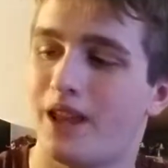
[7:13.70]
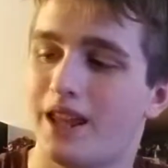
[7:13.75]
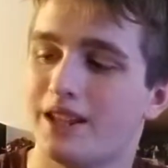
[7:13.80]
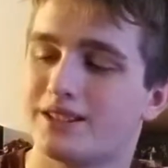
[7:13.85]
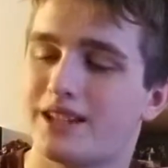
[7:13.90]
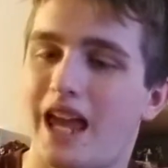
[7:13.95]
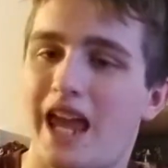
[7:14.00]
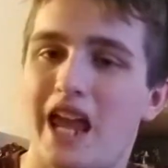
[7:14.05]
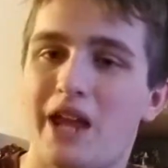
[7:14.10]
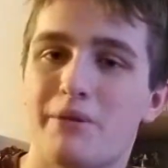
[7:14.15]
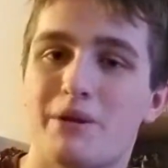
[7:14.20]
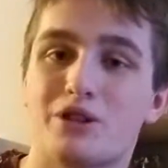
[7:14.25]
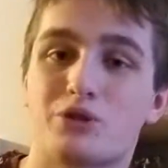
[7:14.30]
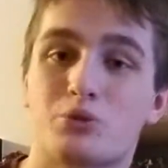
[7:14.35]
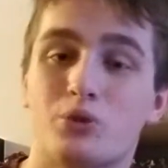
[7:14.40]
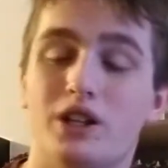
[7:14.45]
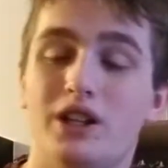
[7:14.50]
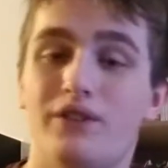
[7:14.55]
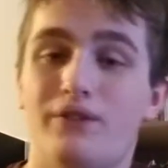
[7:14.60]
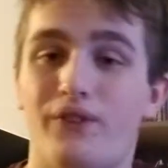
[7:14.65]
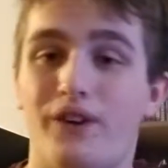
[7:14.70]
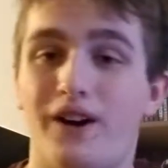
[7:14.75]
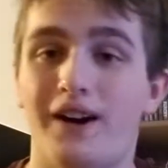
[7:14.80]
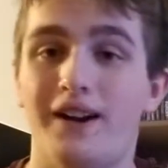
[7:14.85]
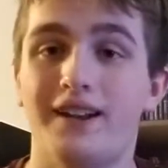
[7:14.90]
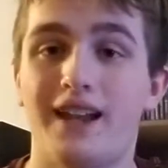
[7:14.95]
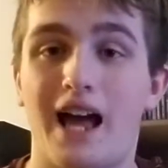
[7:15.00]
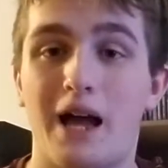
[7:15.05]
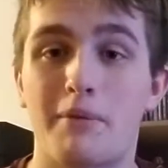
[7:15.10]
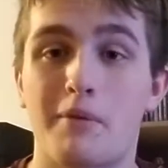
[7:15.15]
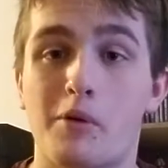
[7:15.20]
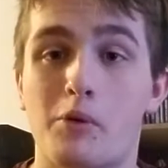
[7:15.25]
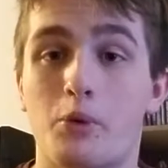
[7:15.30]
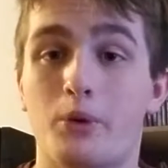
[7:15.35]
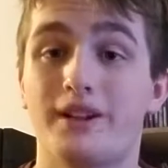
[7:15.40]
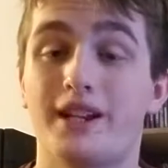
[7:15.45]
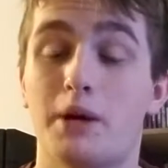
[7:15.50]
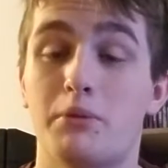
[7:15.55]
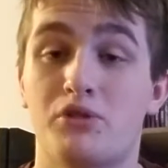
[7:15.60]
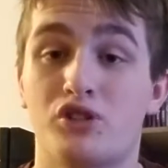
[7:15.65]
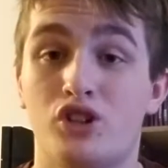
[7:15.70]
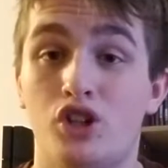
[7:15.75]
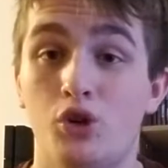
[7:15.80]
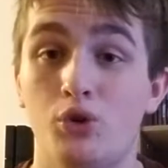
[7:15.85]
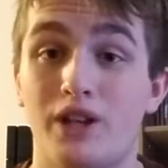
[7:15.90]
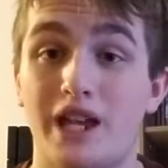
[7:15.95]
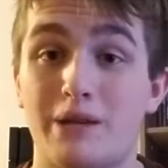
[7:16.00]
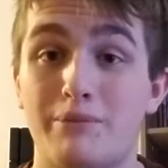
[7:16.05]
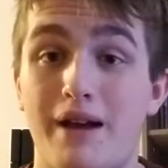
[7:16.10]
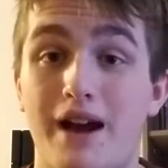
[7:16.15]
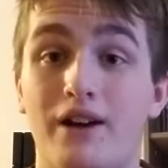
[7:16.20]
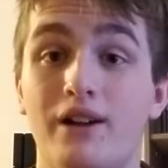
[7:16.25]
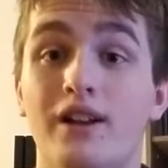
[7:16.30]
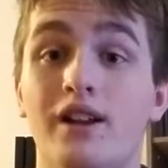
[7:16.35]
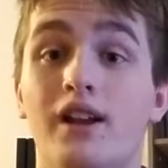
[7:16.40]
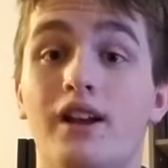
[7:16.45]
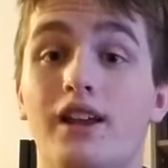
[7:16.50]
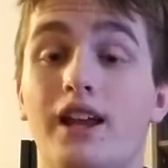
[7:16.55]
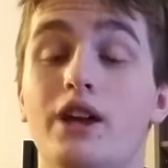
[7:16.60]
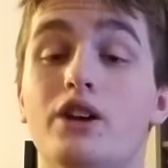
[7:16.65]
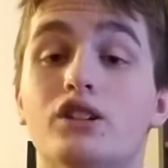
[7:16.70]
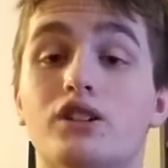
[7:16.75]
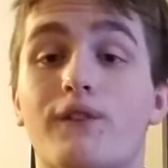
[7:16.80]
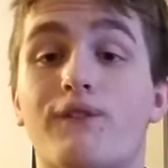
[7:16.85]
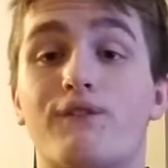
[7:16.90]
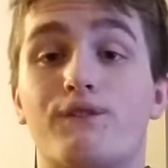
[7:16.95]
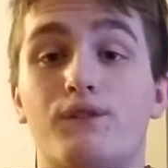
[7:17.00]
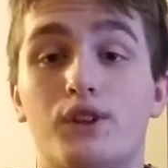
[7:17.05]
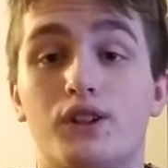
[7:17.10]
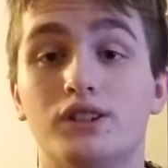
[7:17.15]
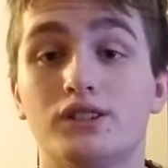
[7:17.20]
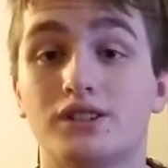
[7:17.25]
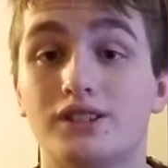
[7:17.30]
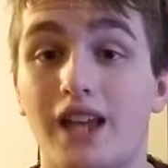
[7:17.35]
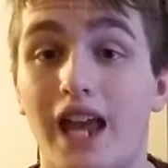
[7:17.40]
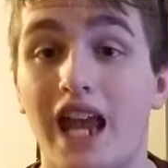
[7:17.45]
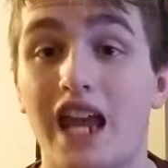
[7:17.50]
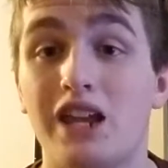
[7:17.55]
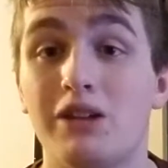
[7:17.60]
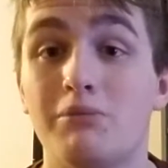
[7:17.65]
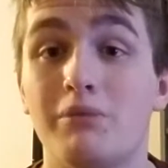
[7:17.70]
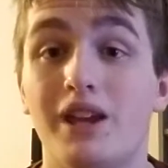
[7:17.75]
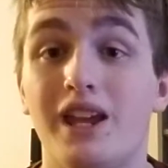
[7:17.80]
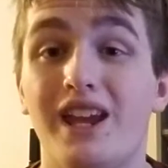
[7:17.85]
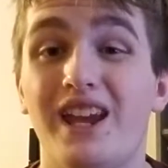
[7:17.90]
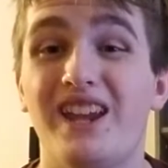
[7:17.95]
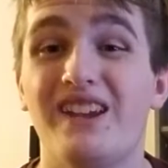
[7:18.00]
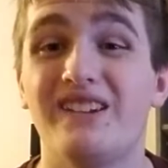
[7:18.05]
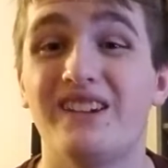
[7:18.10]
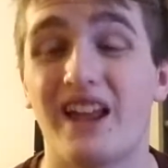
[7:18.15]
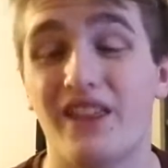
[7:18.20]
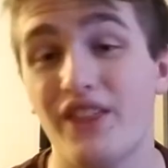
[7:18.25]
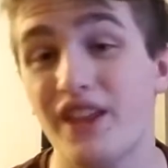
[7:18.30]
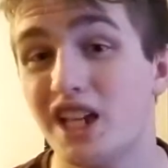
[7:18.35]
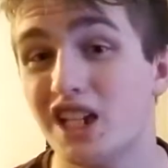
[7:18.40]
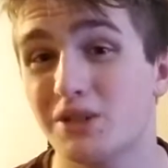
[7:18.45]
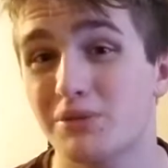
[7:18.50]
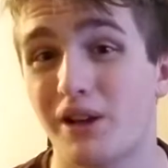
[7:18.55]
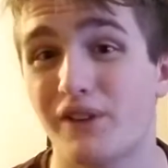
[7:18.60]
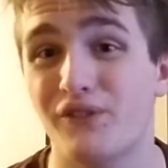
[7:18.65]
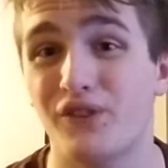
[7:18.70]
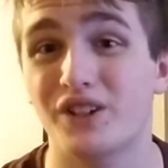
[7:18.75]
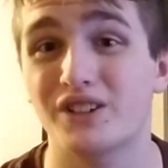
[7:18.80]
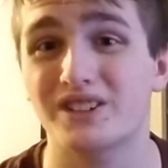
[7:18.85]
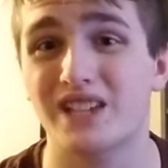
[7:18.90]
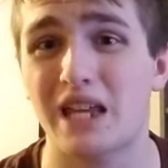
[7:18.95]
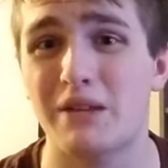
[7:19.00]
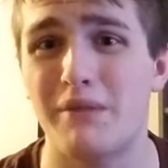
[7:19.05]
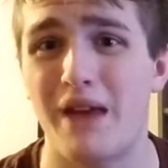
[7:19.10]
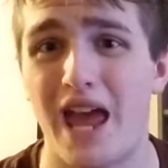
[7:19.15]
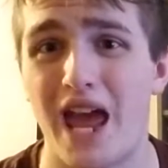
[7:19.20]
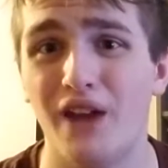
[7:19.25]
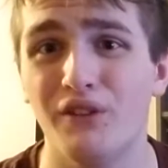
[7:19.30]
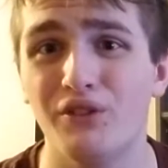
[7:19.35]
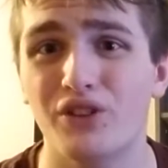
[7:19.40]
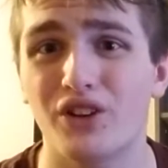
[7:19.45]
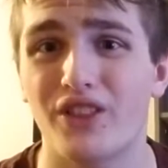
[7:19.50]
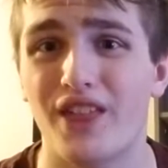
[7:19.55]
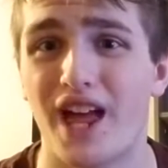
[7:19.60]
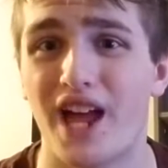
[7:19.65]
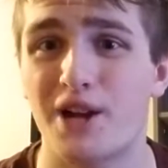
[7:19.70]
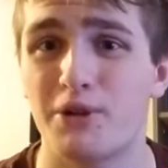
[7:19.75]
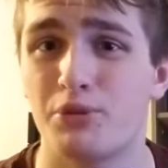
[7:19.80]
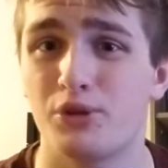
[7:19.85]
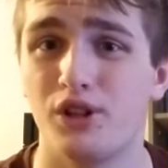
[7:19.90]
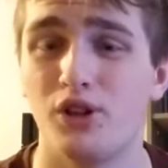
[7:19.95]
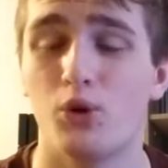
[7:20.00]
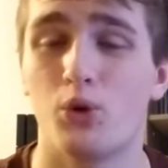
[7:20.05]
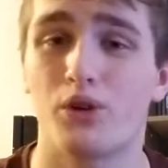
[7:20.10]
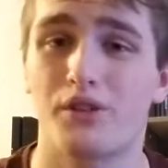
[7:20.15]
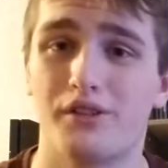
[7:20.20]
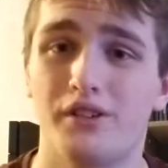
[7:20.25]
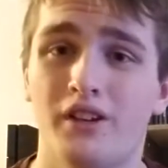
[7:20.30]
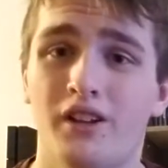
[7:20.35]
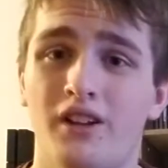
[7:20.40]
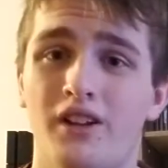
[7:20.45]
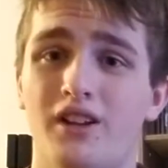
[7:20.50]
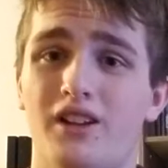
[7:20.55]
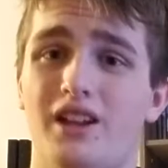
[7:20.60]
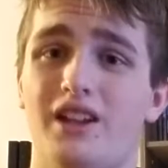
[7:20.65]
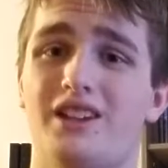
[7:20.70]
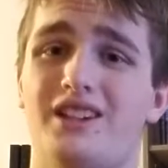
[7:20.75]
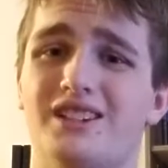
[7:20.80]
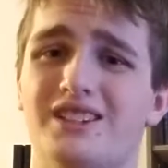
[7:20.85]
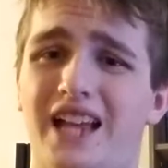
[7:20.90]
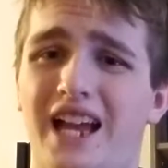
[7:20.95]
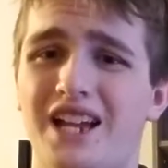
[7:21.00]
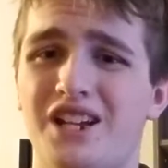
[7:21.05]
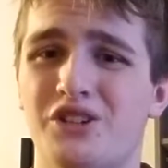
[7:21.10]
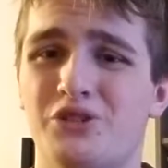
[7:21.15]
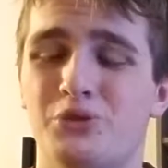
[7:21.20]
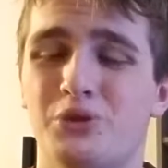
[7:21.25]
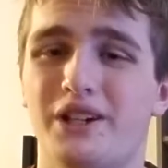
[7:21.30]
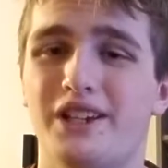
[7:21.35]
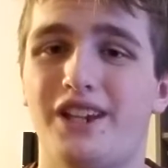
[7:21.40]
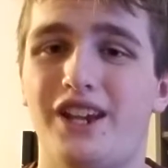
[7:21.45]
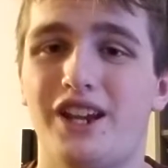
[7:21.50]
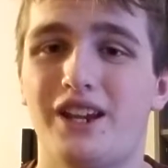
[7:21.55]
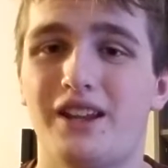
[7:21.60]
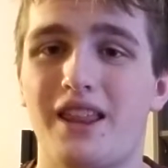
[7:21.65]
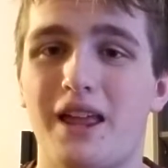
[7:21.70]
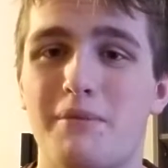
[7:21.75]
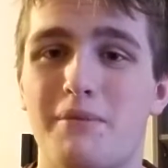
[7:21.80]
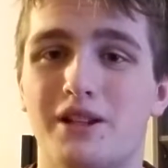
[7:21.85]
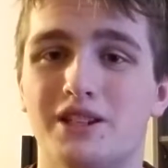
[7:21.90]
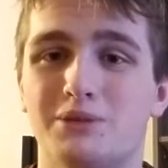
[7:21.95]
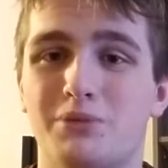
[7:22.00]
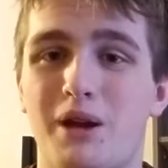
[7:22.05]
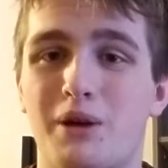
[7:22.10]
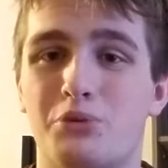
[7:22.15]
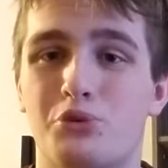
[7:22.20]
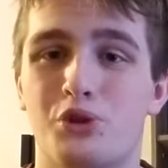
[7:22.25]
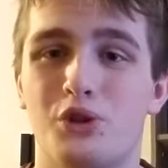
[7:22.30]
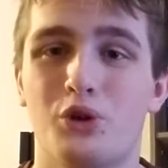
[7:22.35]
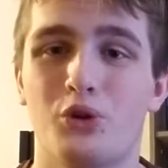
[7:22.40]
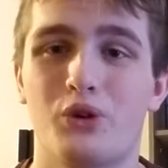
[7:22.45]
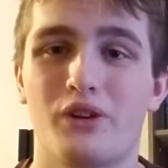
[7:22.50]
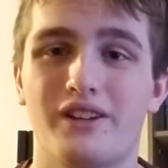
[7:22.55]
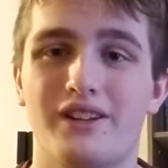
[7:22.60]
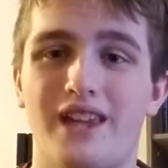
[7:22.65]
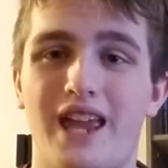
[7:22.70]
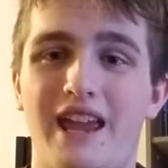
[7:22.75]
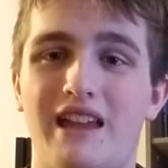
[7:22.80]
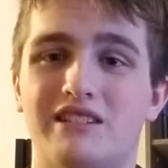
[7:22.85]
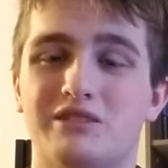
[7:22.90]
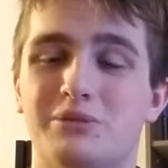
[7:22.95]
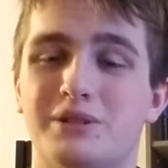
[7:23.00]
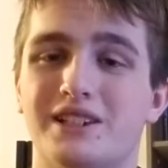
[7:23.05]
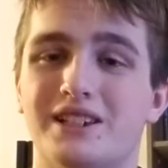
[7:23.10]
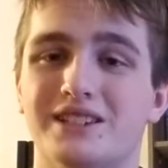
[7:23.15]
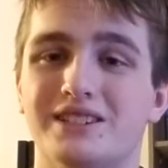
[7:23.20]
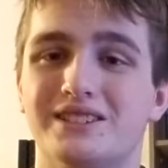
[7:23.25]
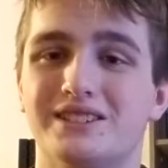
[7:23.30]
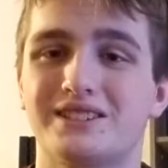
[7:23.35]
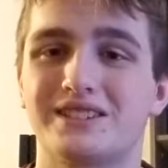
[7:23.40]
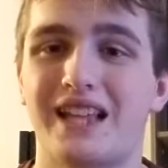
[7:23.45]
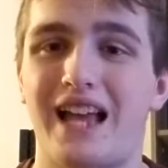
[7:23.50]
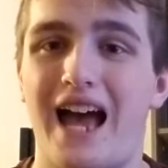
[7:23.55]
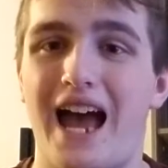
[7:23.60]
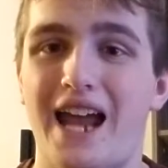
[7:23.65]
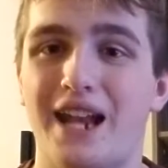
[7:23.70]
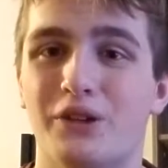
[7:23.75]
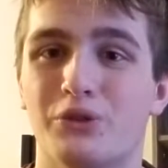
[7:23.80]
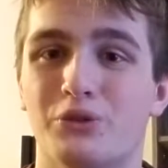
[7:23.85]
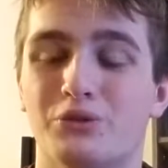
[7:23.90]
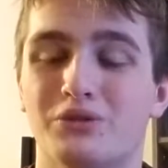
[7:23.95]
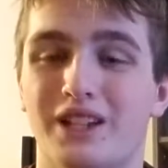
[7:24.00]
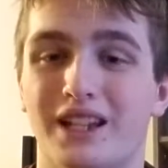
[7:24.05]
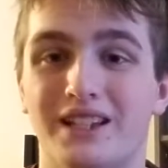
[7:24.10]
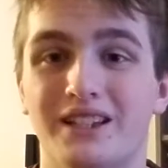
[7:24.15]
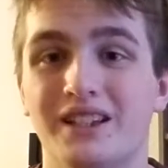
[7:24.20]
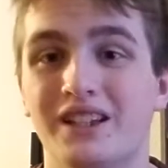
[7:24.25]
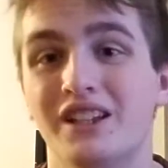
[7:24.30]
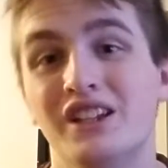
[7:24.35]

game is really fun. I remember when number 2 came out. It was the first game I think it's my first game ever that I pre-ordered. Because I didn't really care that much about pre-ordering games because I don't, like,